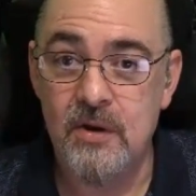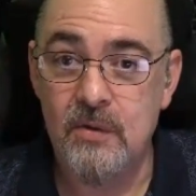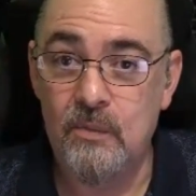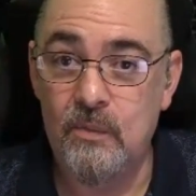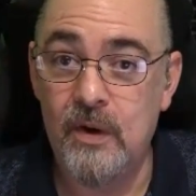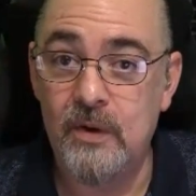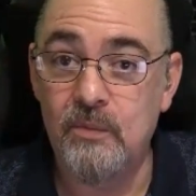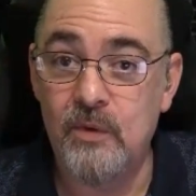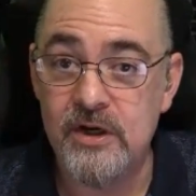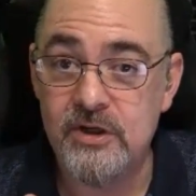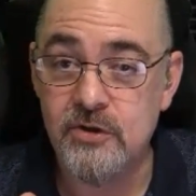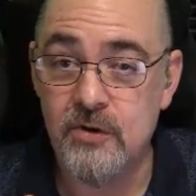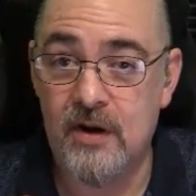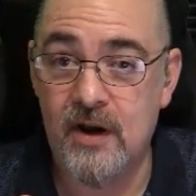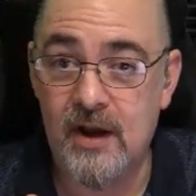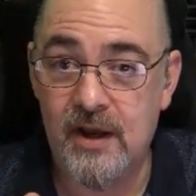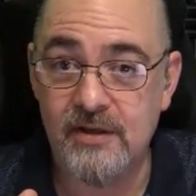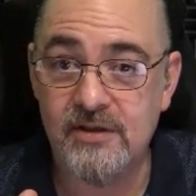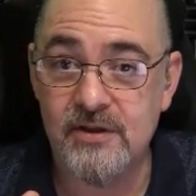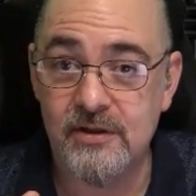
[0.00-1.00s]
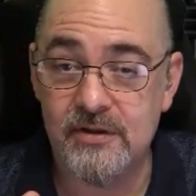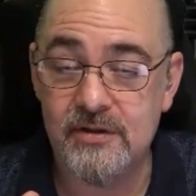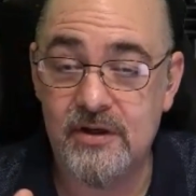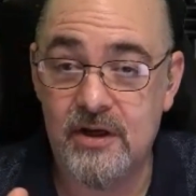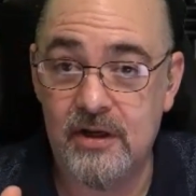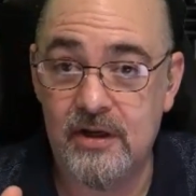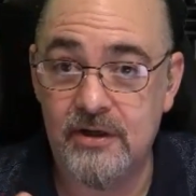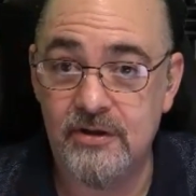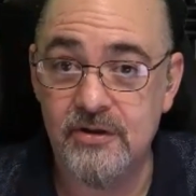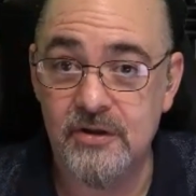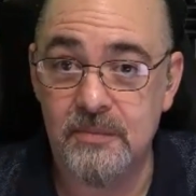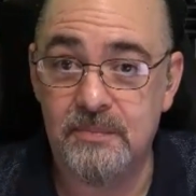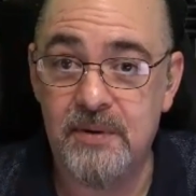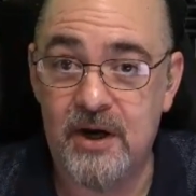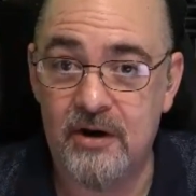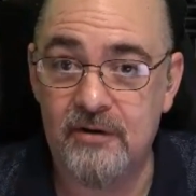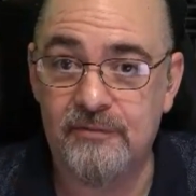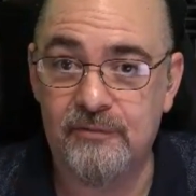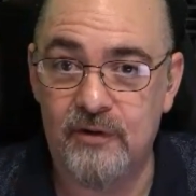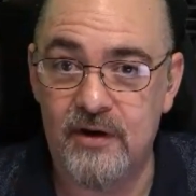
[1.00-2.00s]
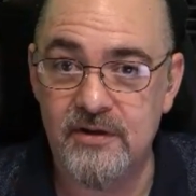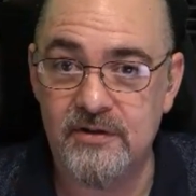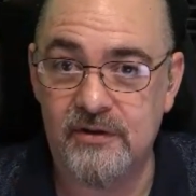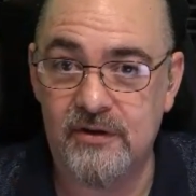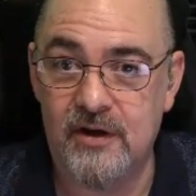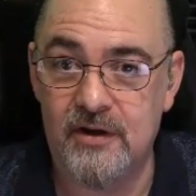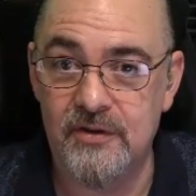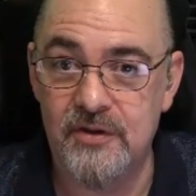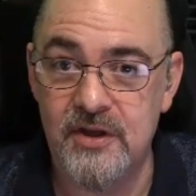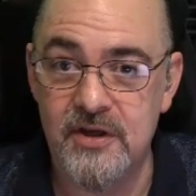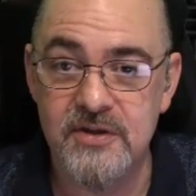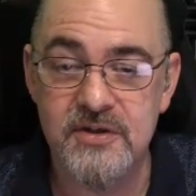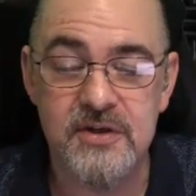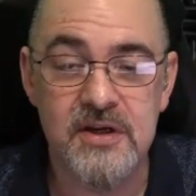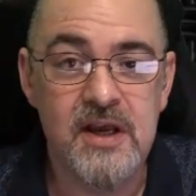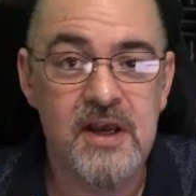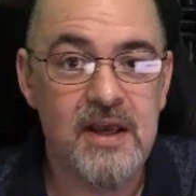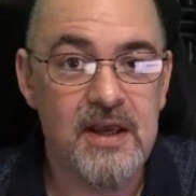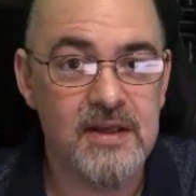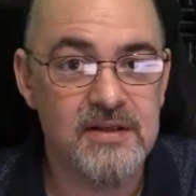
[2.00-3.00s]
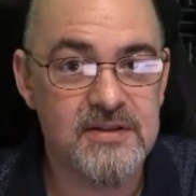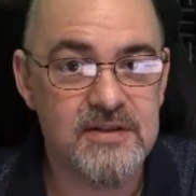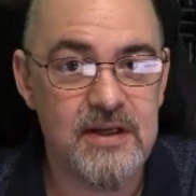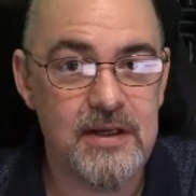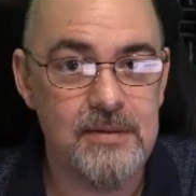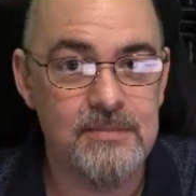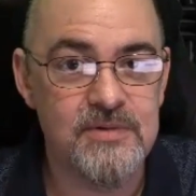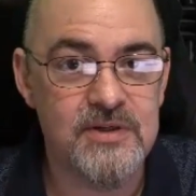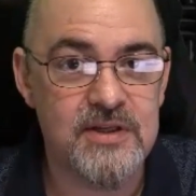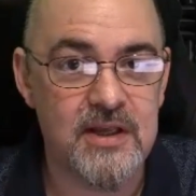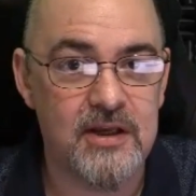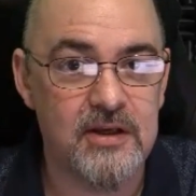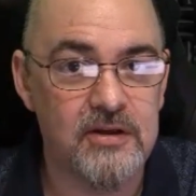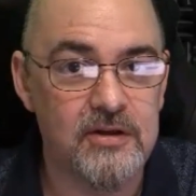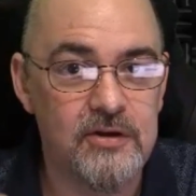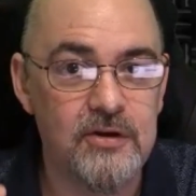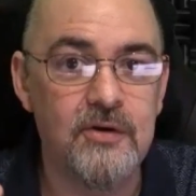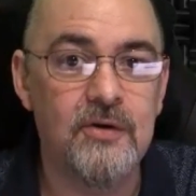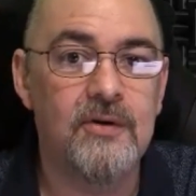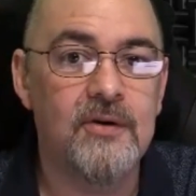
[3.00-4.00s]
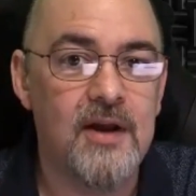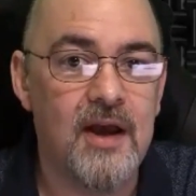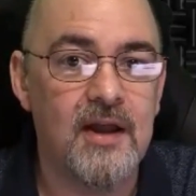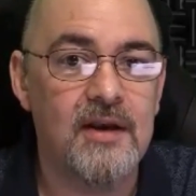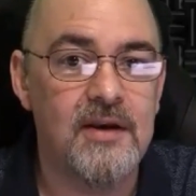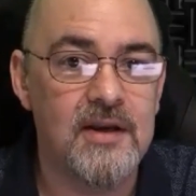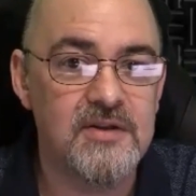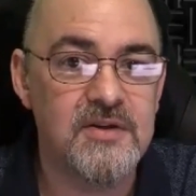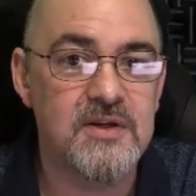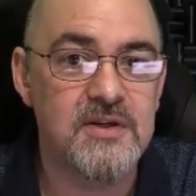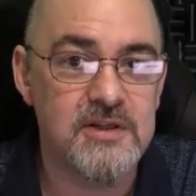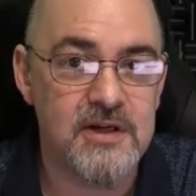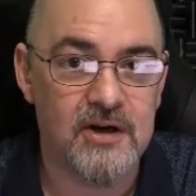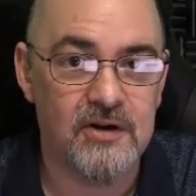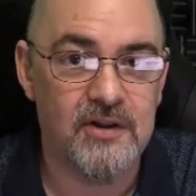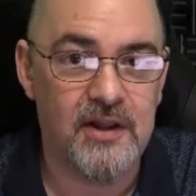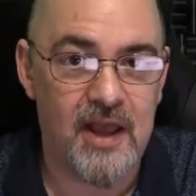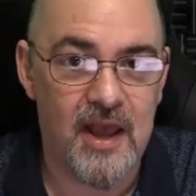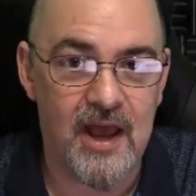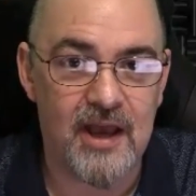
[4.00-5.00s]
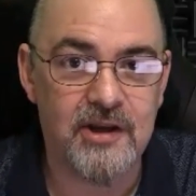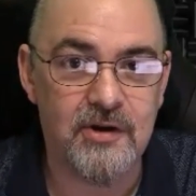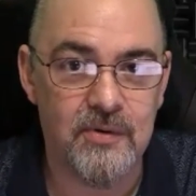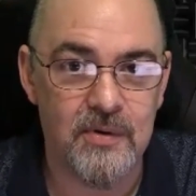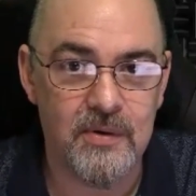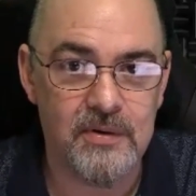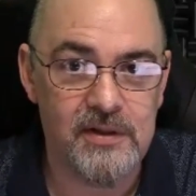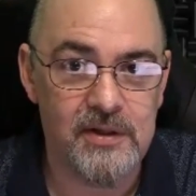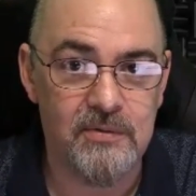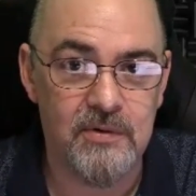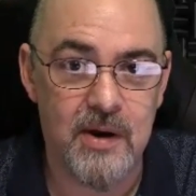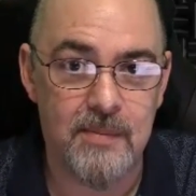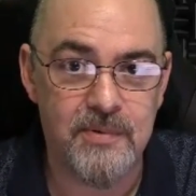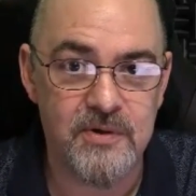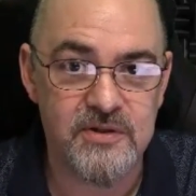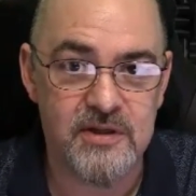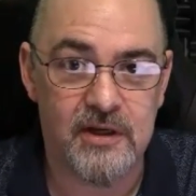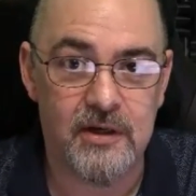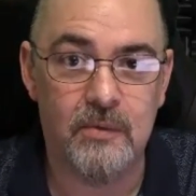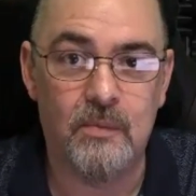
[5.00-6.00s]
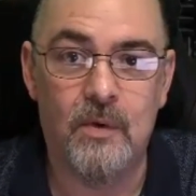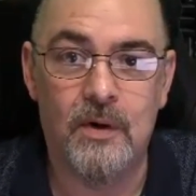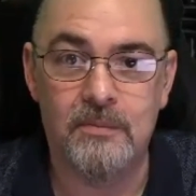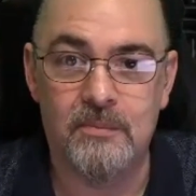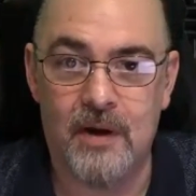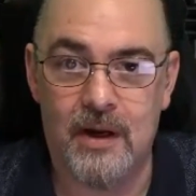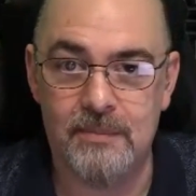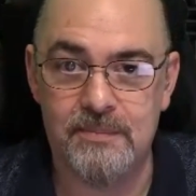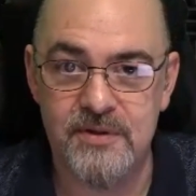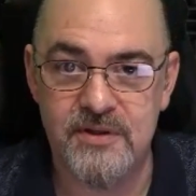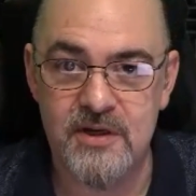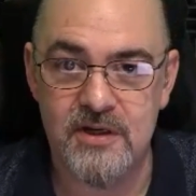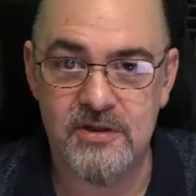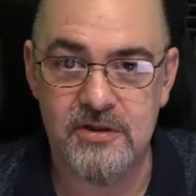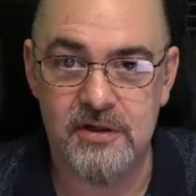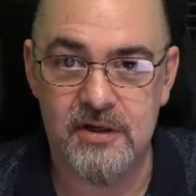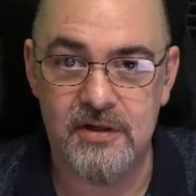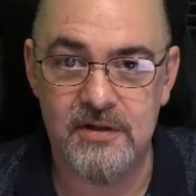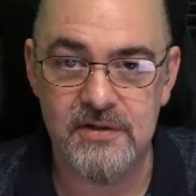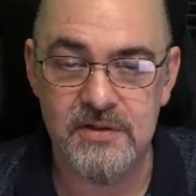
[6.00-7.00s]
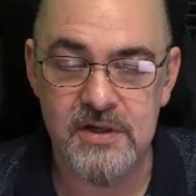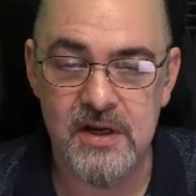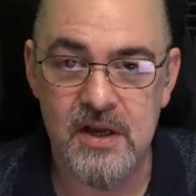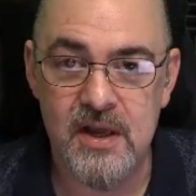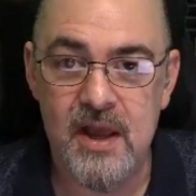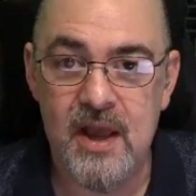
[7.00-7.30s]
when we try to kind of do the paraphrasing on this, it seems that you're not necessarily accurately representing what my position is.